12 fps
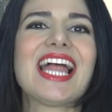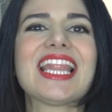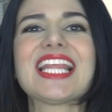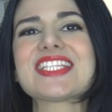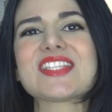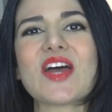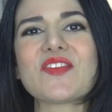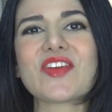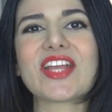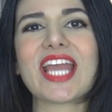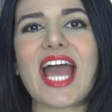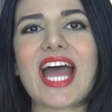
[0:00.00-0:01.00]
Let's not
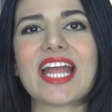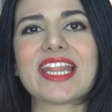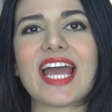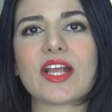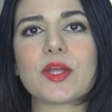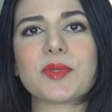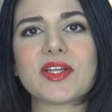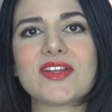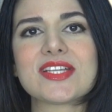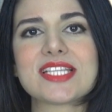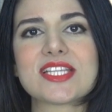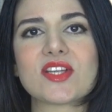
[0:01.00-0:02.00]
forget that
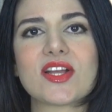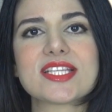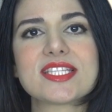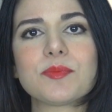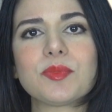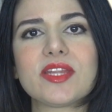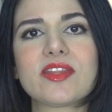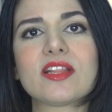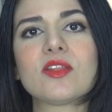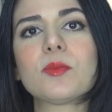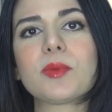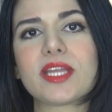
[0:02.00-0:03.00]
cryptocurrencies are simply the
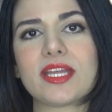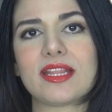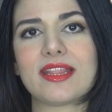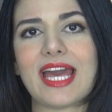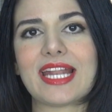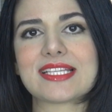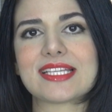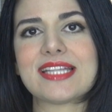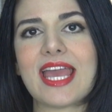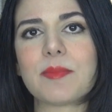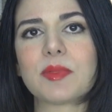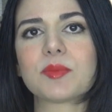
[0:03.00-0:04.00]
lubricant that is
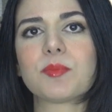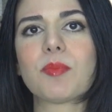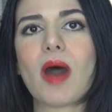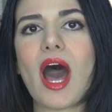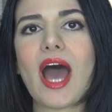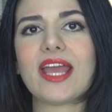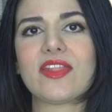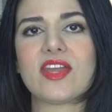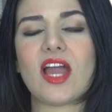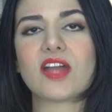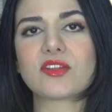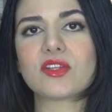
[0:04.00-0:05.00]
enabled by
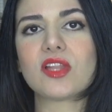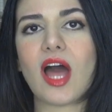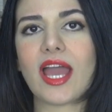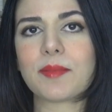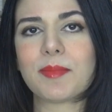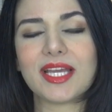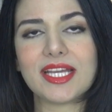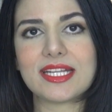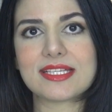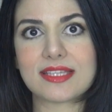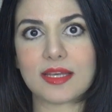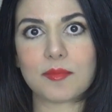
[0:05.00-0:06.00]
the underlying
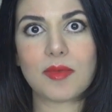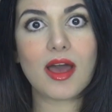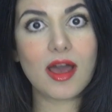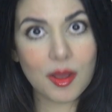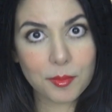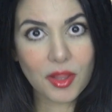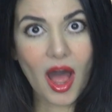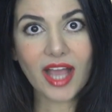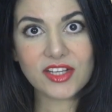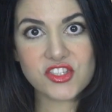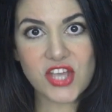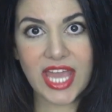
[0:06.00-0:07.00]
mechanism,
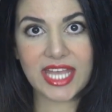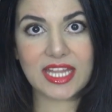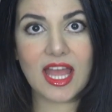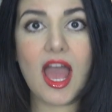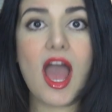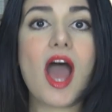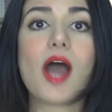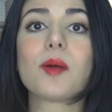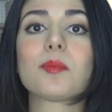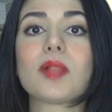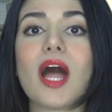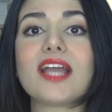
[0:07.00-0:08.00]
blockchain.
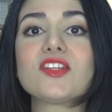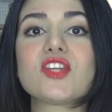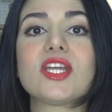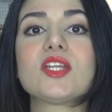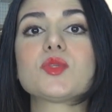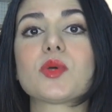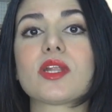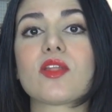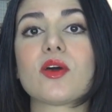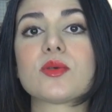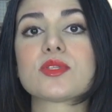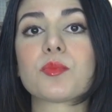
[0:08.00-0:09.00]
Blockchain is one of
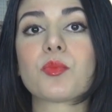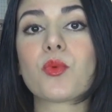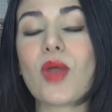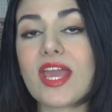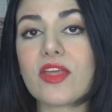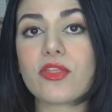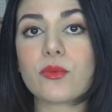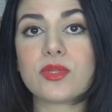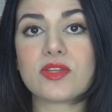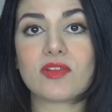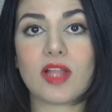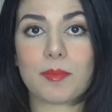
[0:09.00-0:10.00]
those
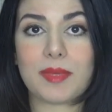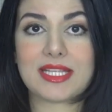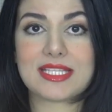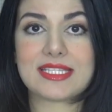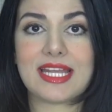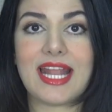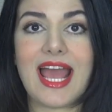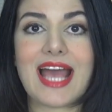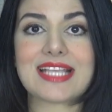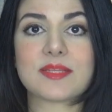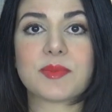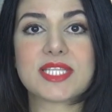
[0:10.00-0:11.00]
breakthrough developments that
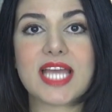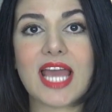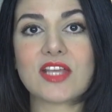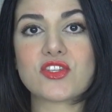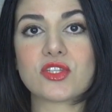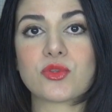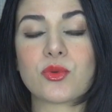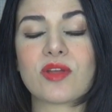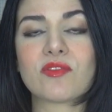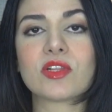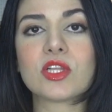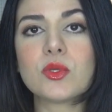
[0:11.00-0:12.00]
has the potential to
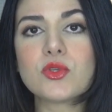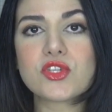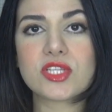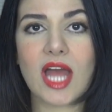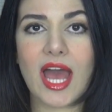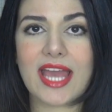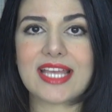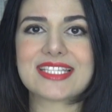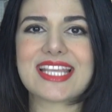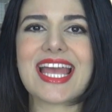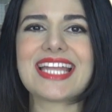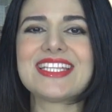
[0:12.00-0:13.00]

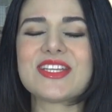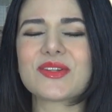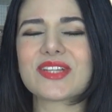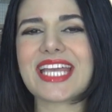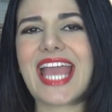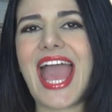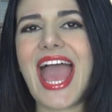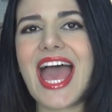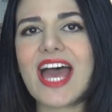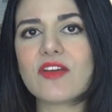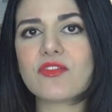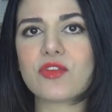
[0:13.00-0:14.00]
revolutionize nearly
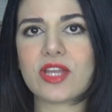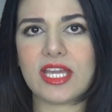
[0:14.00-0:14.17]
every